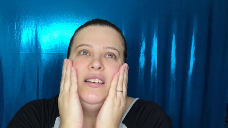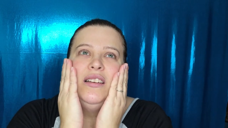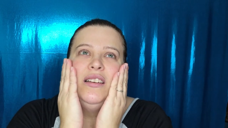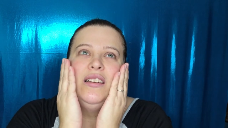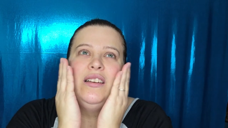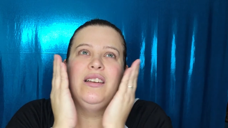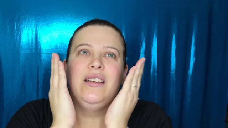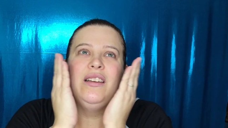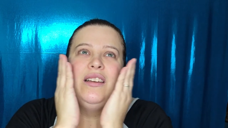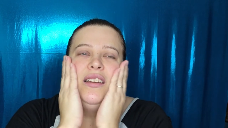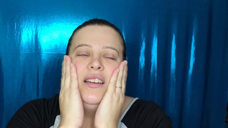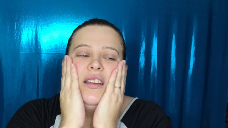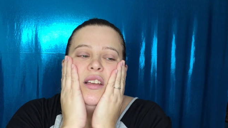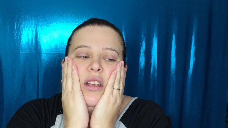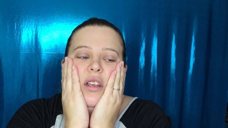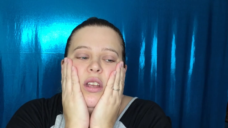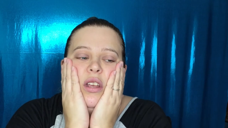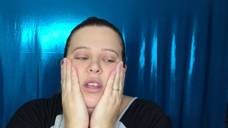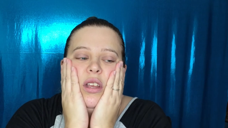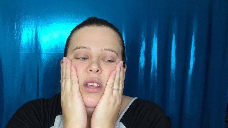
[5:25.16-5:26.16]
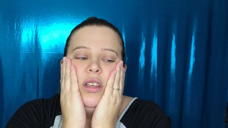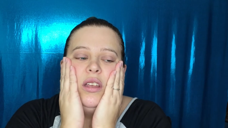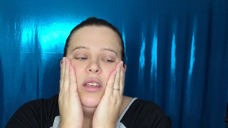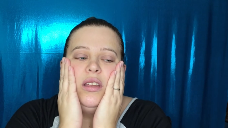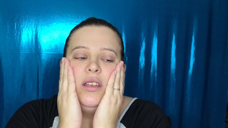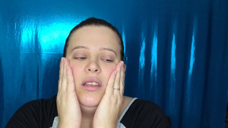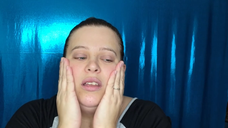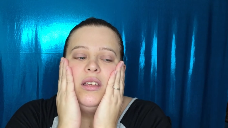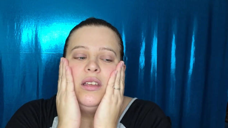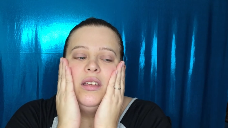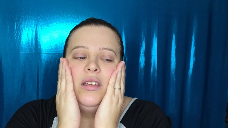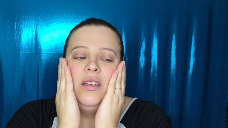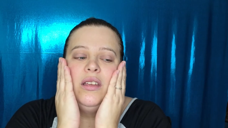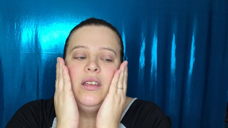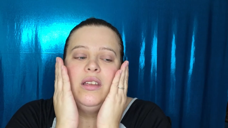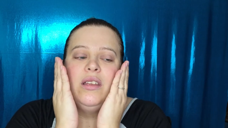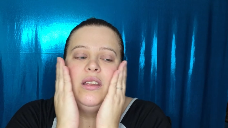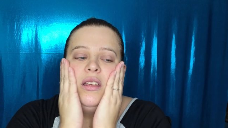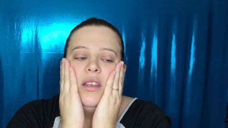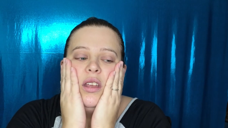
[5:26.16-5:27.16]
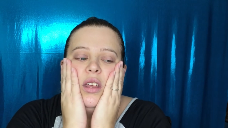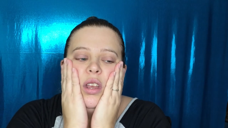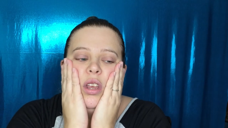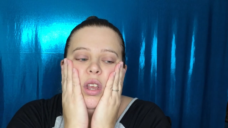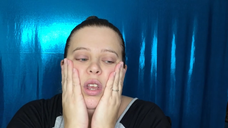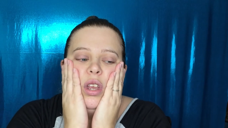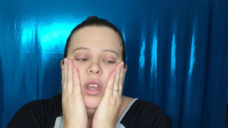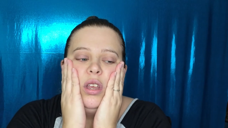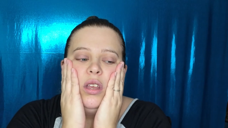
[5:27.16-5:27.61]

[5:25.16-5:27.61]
(silence)